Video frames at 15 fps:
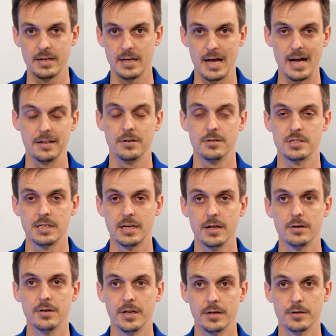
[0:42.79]
add those
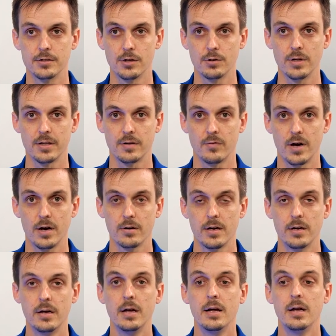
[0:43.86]
together to get your total length of wire
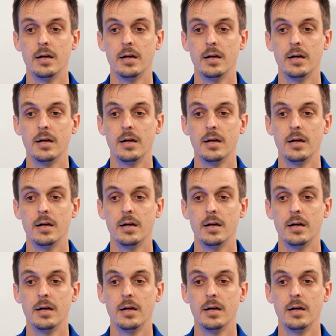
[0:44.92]
run.